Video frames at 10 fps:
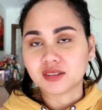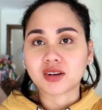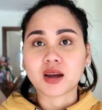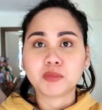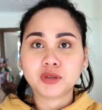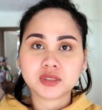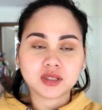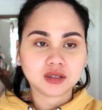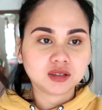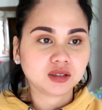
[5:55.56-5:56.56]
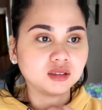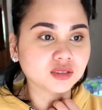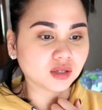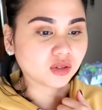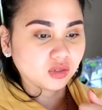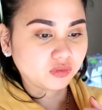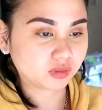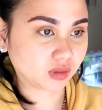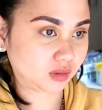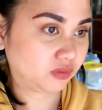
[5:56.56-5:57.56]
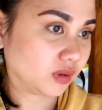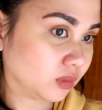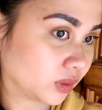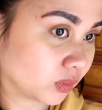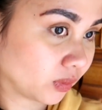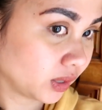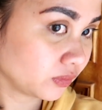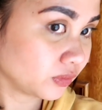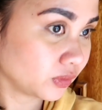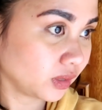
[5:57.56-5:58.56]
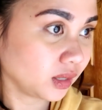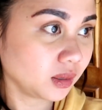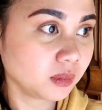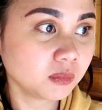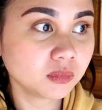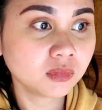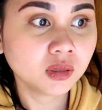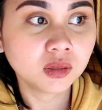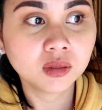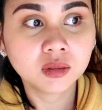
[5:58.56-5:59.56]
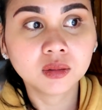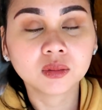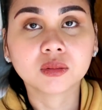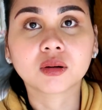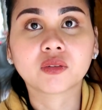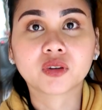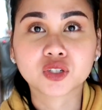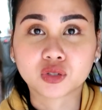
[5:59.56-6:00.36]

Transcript: Grabbing sila, guys. I don't know if I want to wait for them or if I